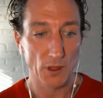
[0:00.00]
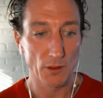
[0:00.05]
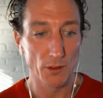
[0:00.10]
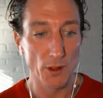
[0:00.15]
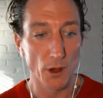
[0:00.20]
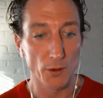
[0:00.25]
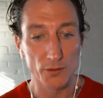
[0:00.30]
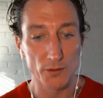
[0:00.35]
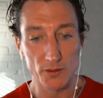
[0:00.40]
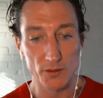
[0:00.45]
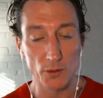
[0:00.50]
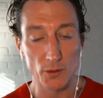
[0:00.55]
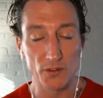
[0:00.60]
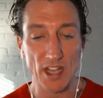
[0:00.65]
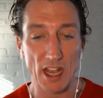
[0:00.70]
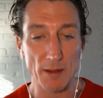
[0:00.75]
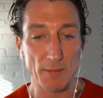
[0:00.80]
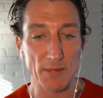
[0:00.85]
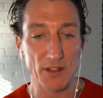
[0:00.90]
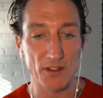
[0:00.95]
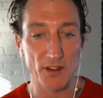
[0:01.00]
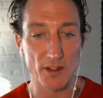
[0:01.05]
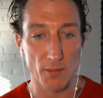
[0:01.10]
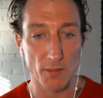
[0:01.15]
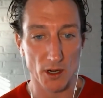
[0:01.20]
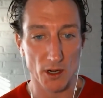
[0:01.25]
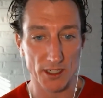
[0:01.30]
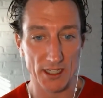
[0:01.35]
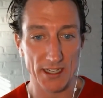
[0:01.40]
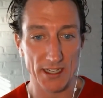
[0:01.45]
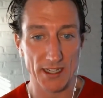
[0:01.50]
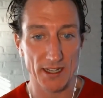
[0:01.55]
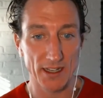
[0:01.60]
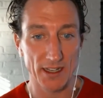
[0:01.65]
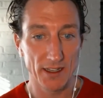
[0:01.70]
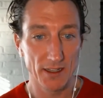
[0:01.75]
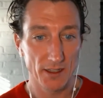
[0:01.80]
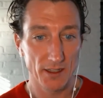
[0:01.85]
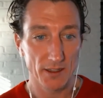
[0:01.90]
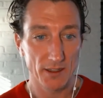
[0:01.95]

those two segments of the market,